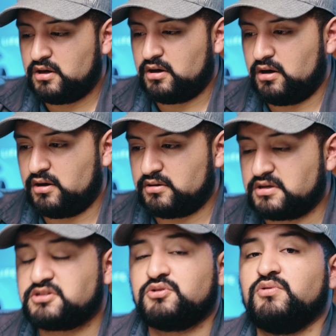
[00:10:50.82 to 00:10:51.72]

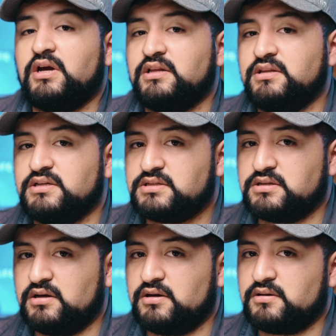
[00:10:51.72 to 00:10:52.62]
has created this
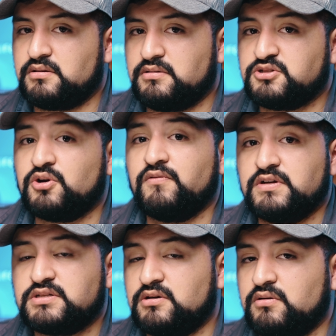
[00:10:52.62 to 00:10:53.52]

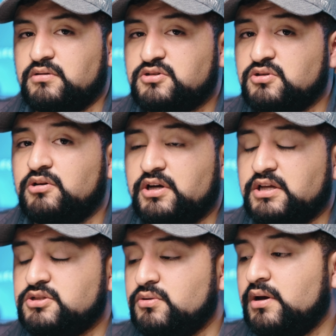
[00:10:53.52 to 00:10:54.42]
service, so you should look into